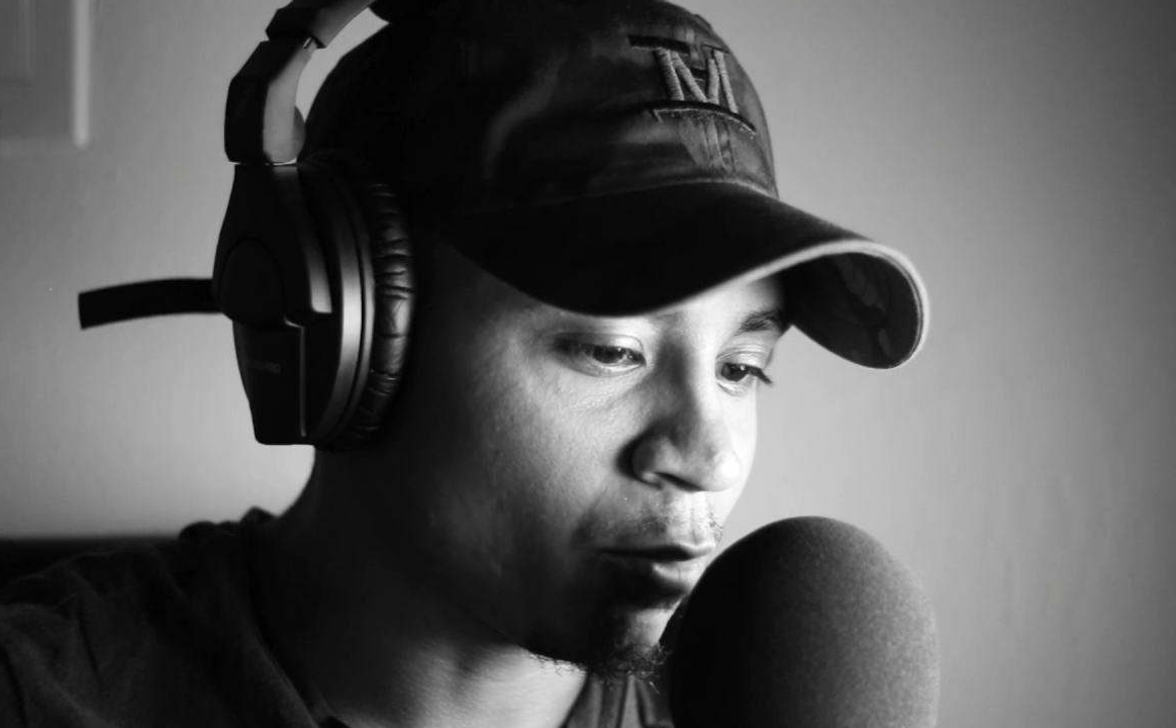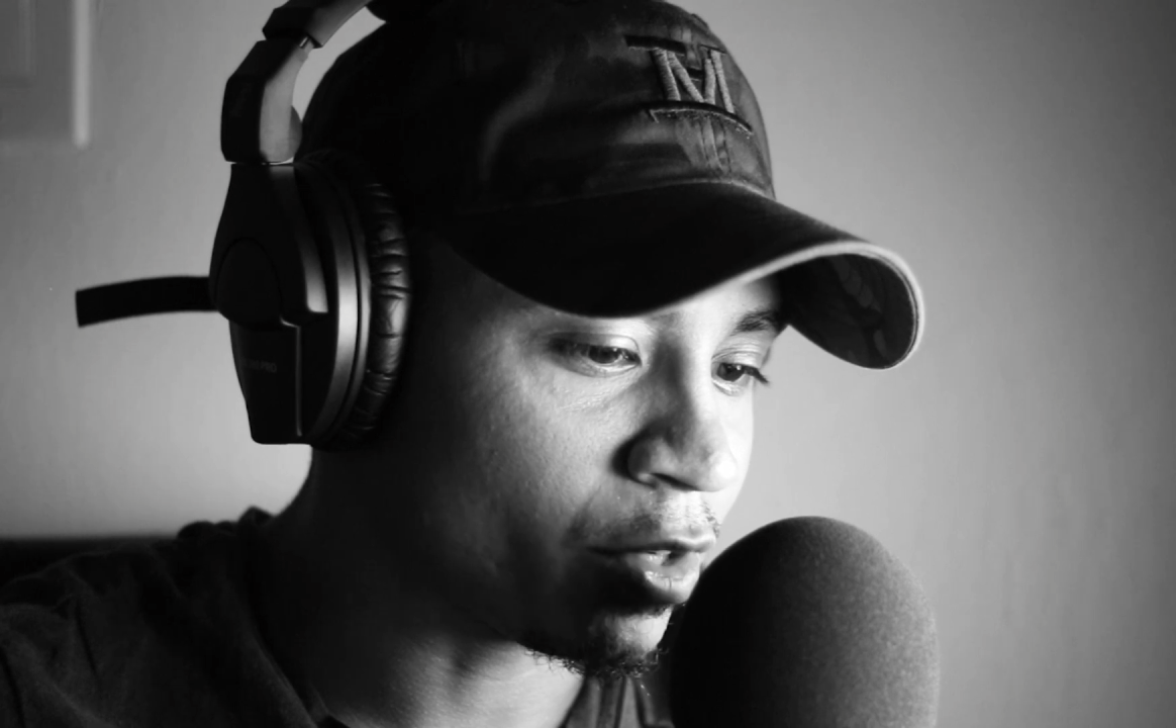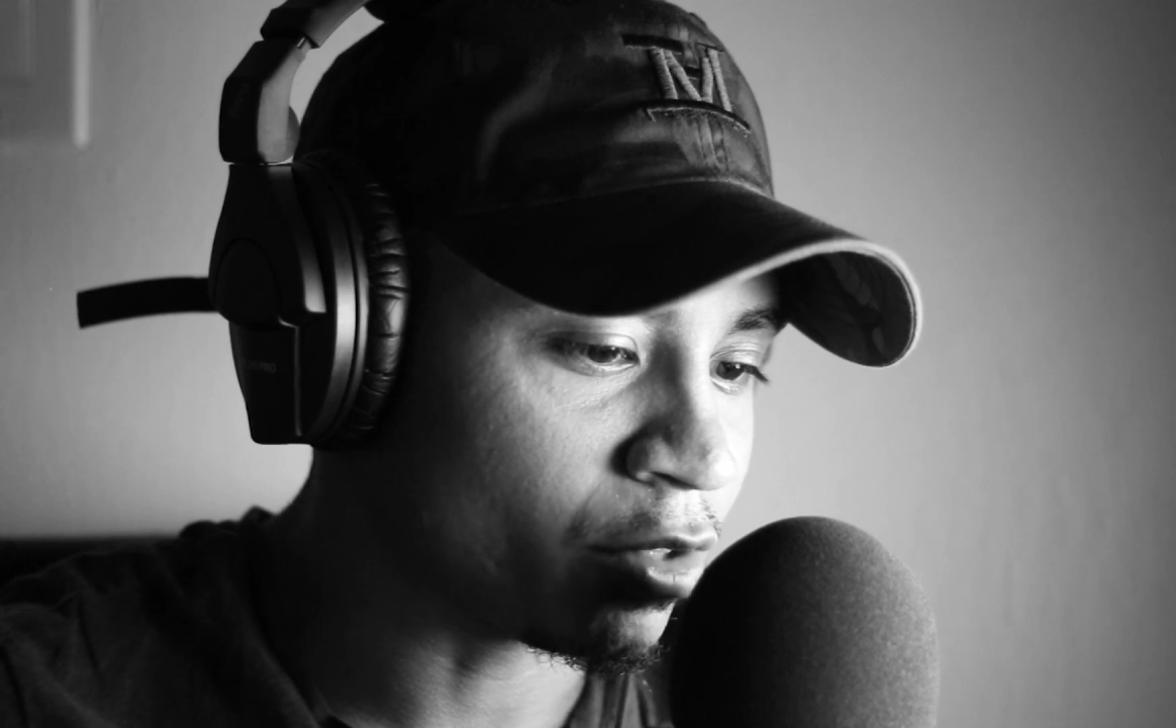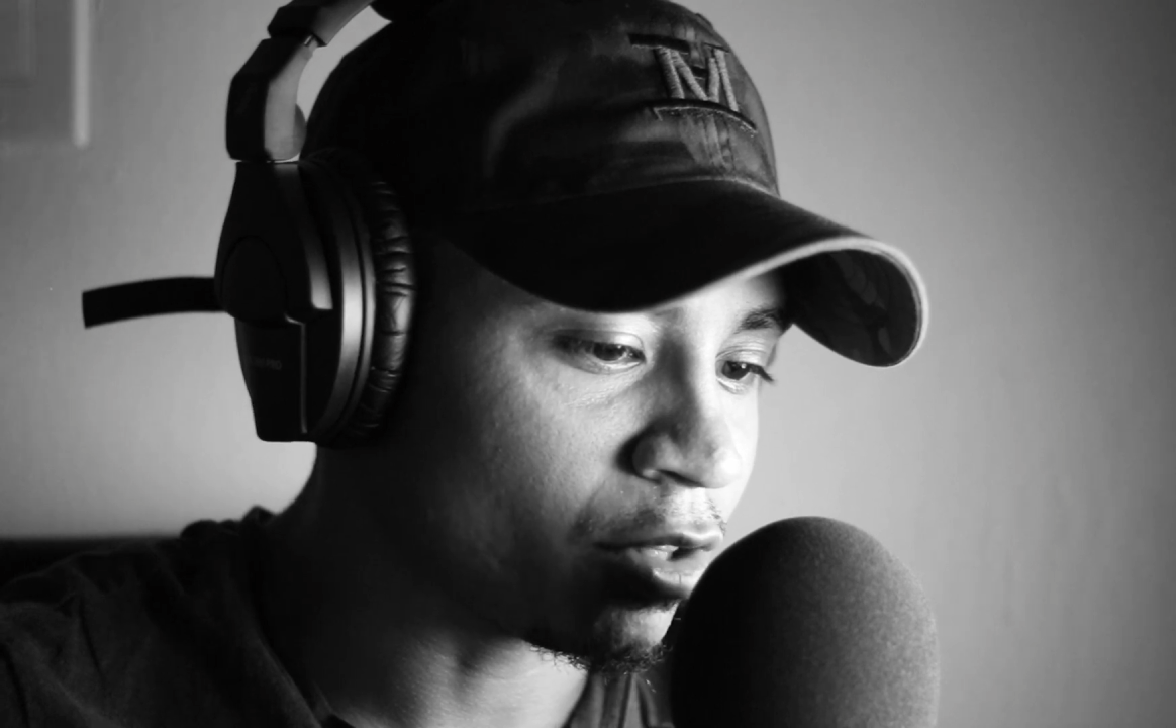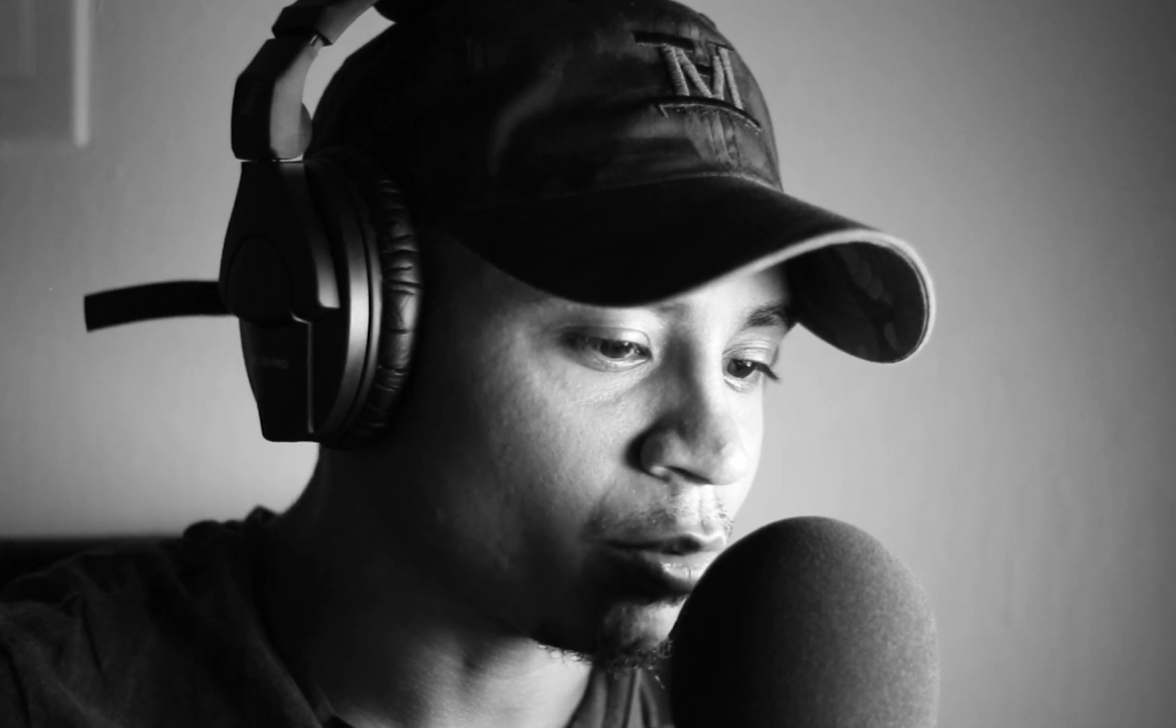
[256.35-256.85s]

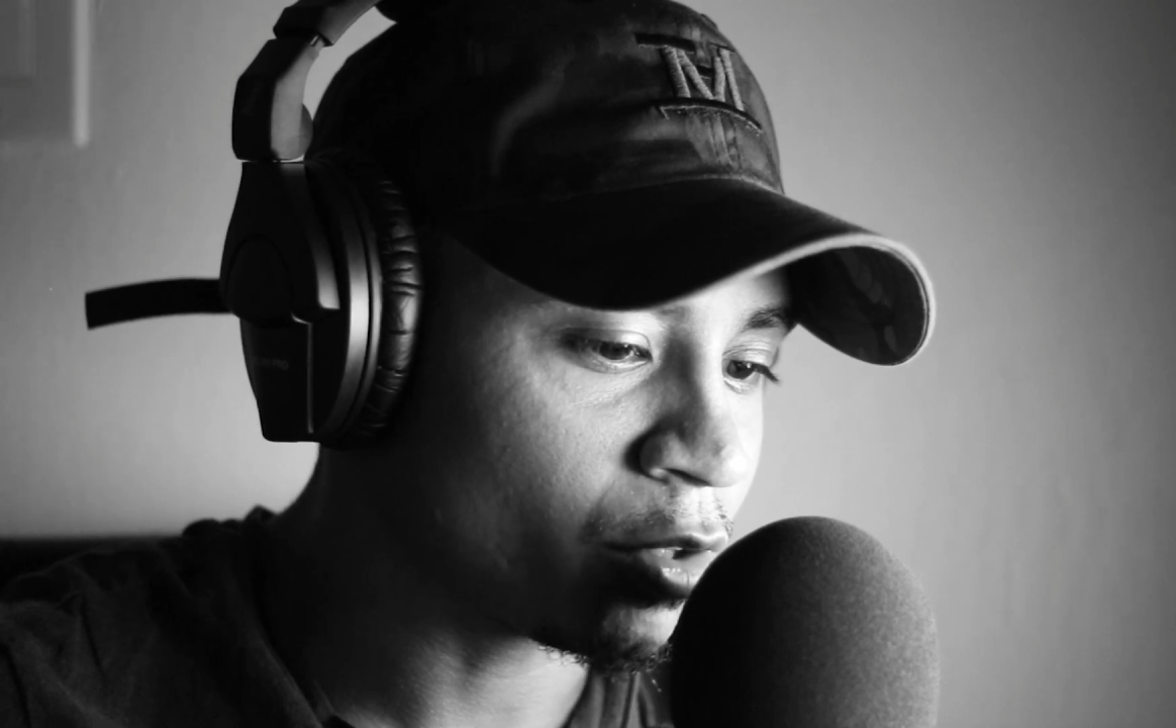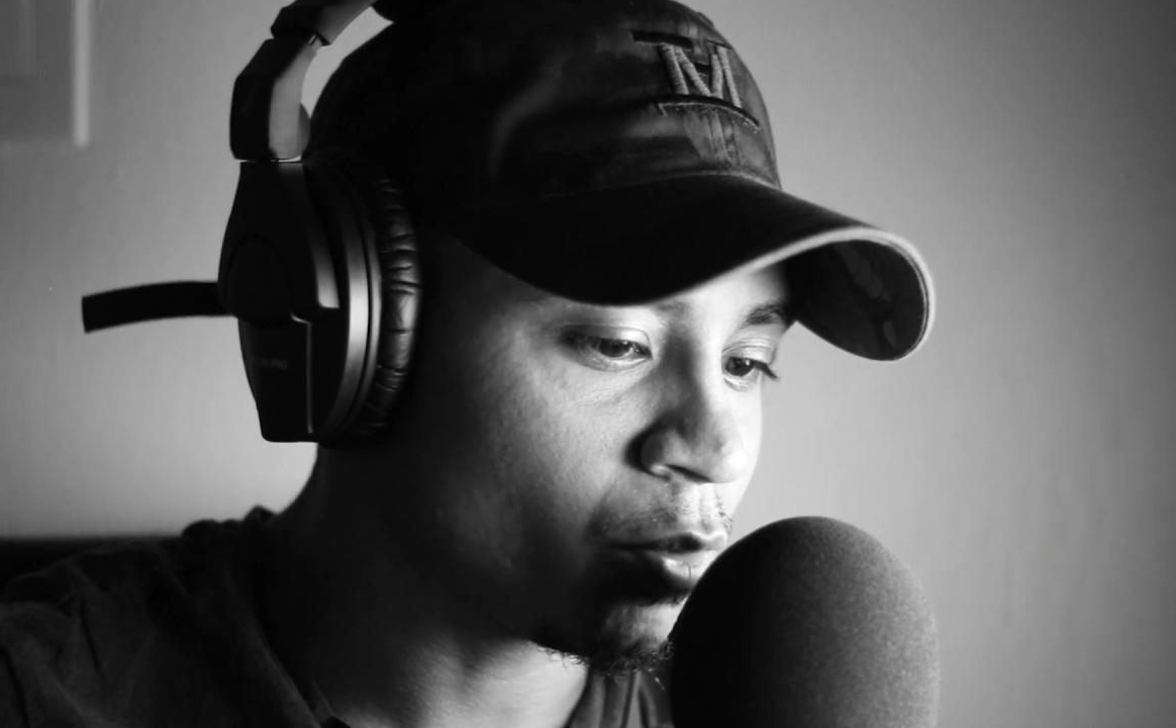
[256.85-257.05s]
When you don't know